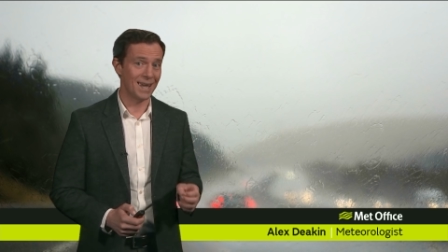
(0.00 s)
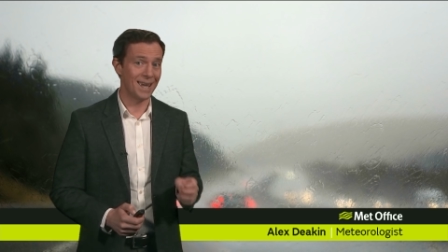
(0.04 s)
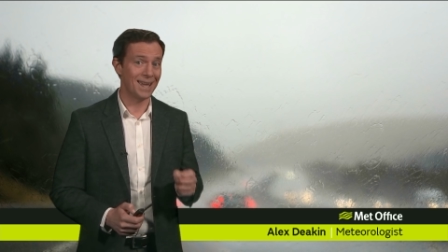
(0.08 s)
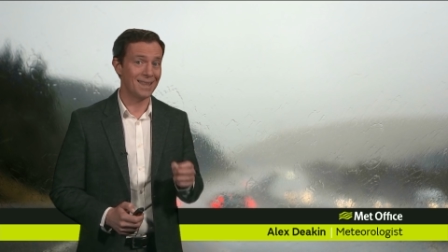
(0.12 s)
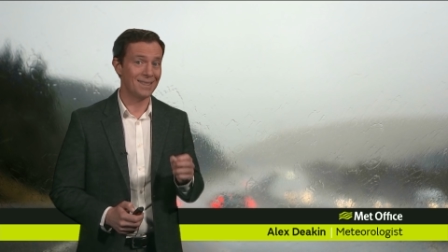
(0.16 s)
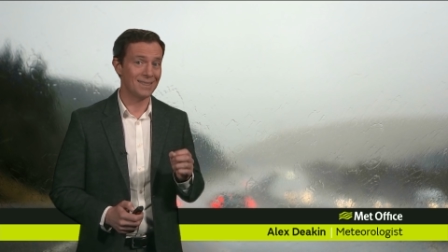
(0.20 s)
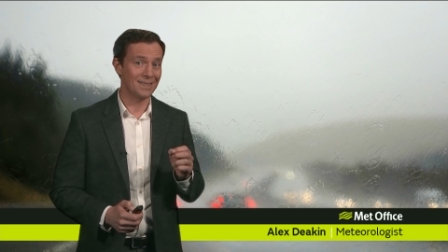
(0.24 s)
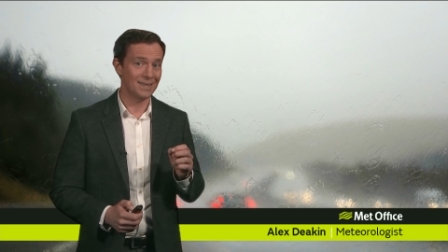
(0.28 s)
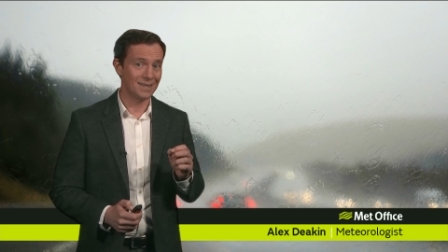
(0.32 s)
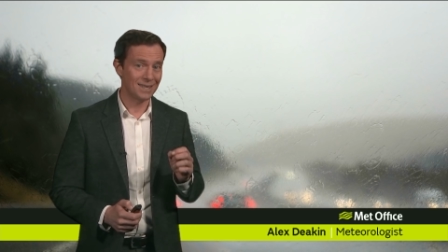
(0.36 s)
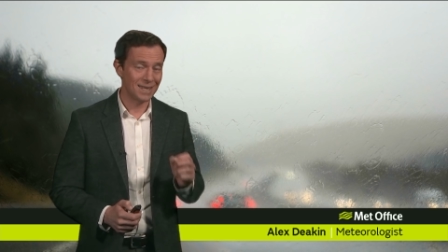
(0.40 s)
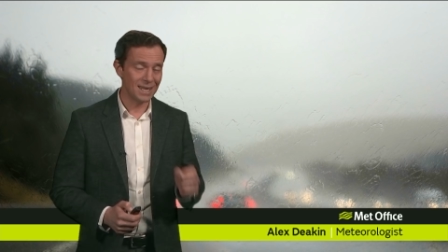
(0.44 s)

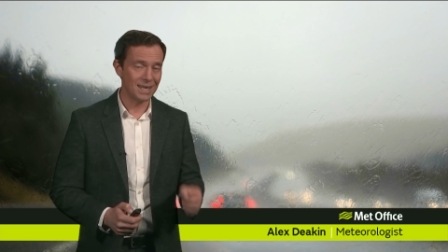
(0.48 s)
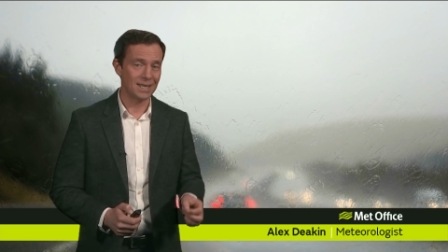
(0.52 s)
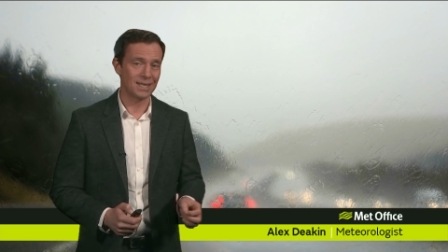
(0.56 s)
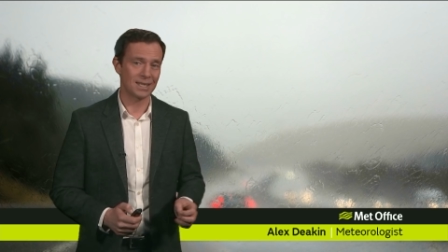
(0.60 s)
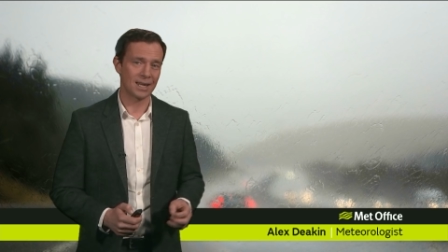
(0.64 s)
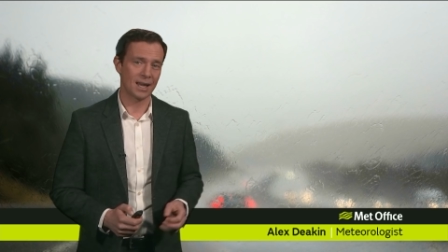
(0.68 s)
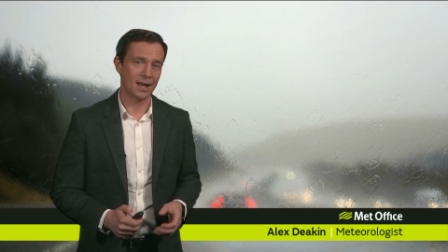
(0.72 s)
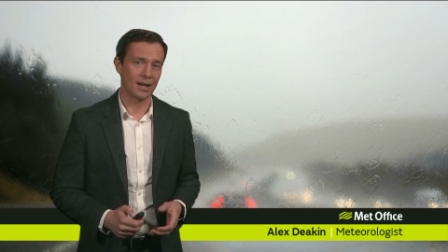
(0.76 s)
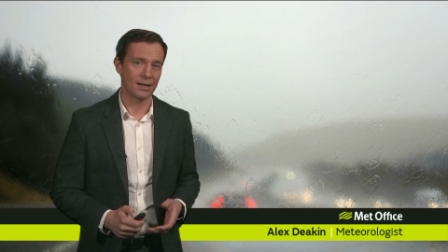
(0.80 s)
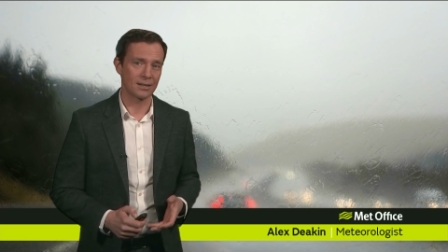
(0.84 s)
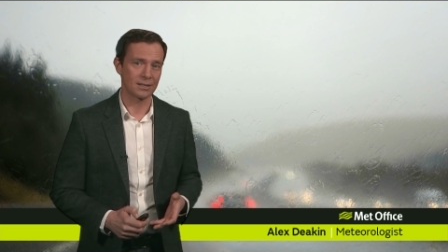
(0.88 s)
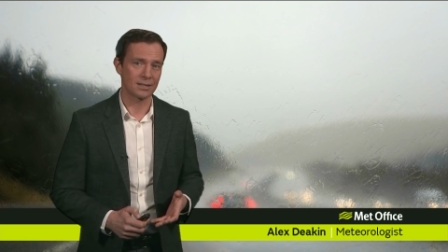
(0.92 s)
in the
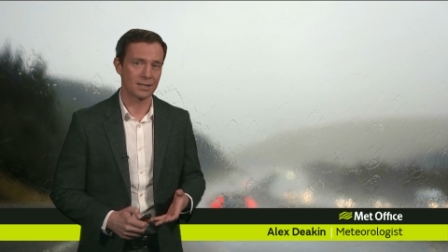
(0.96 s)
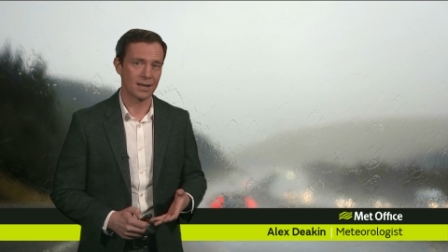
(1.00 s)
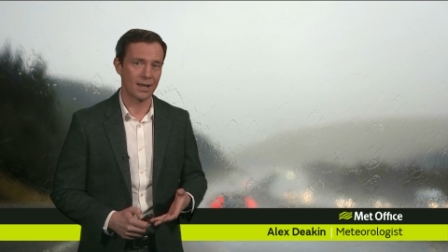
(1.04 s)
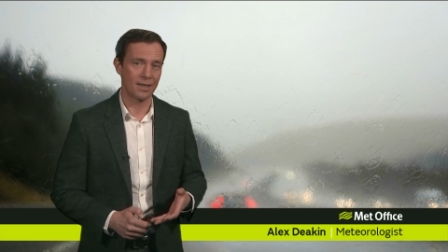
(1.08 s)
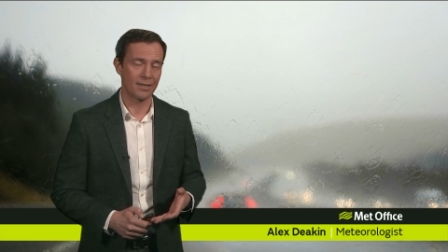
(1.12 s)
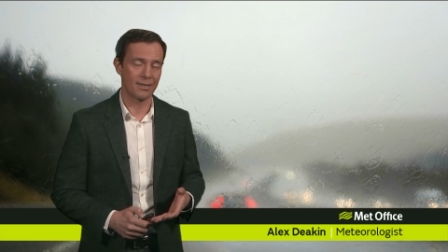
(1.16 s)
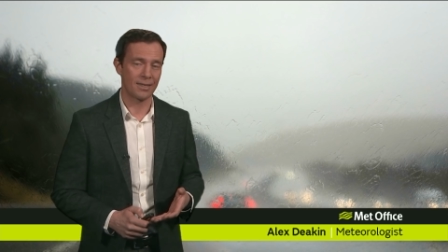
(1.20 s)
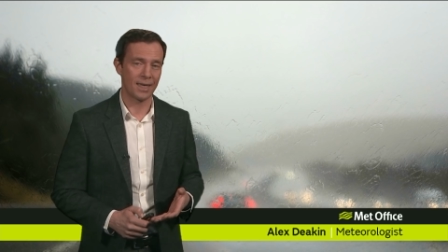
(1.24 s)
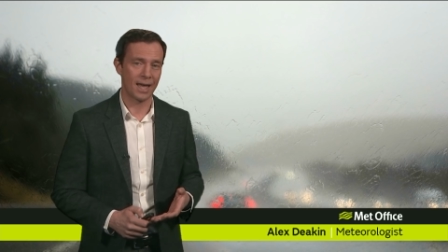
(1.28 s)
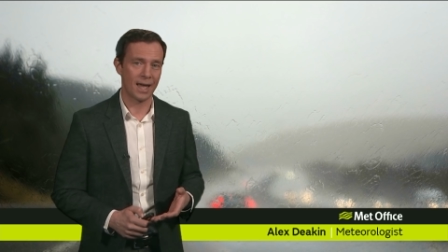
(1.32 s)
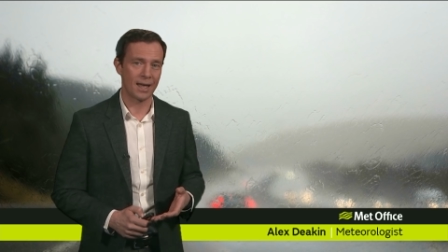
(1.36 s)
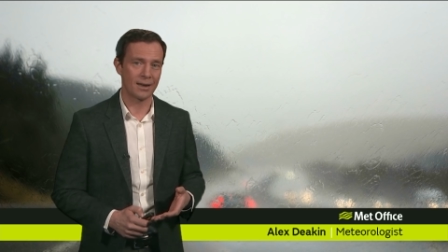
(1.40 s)
details
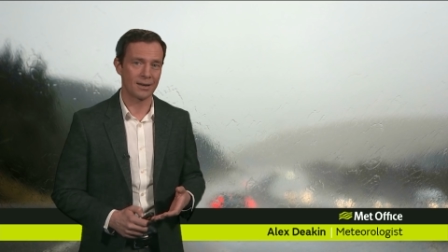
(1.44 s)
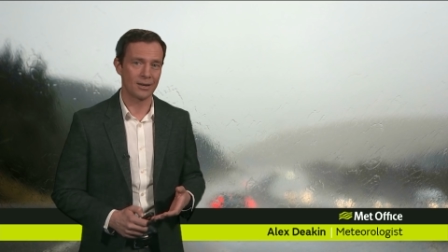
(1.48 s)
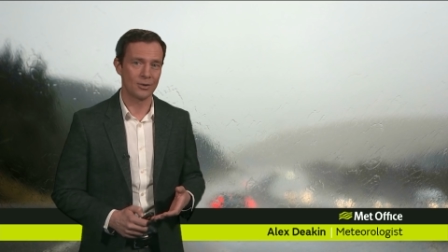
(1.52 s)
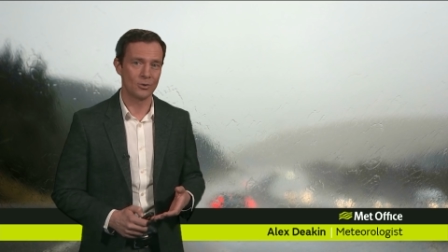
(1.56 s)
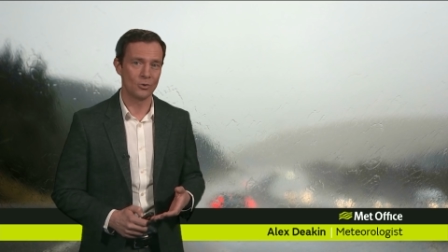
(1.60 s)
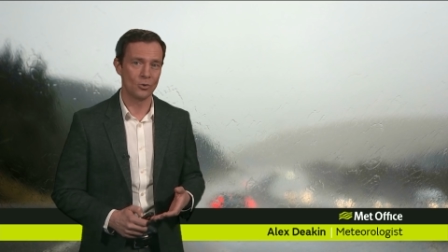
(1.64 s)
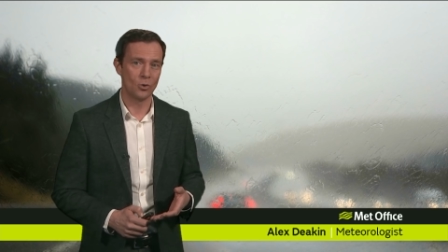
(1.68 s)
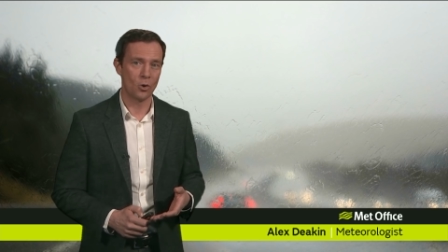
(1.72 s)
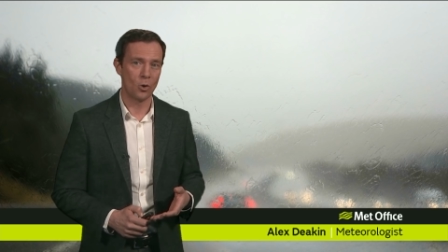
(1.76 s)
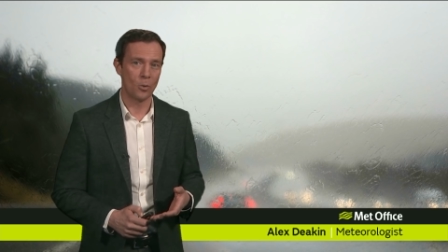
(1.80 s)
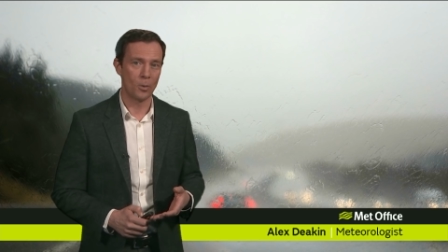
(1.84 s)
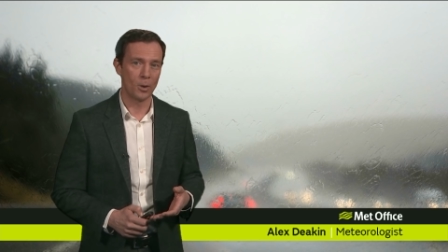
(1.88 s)
than
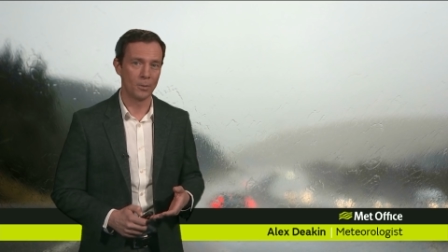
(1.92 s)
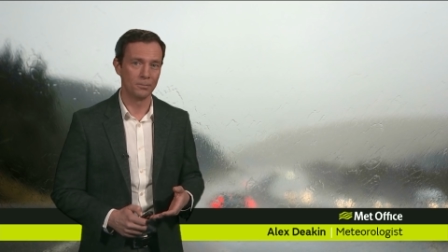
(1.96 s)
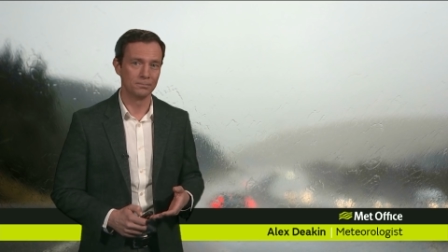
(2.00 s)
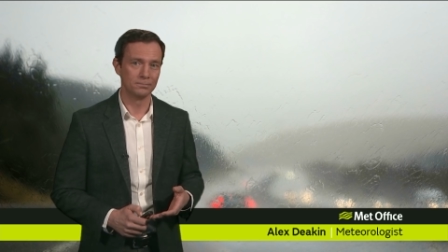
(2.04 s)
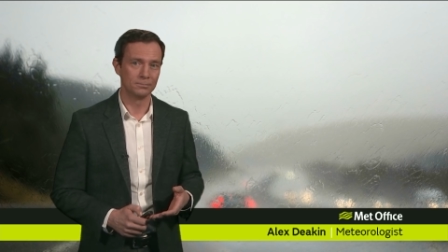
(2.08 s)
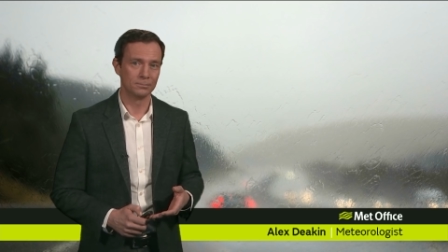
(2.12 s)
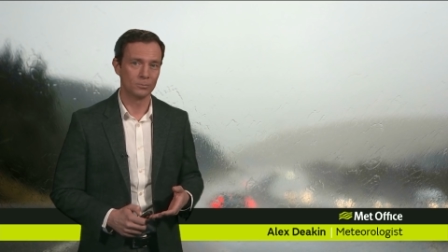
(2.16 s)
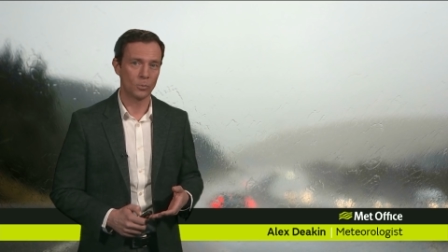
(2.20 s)
normal.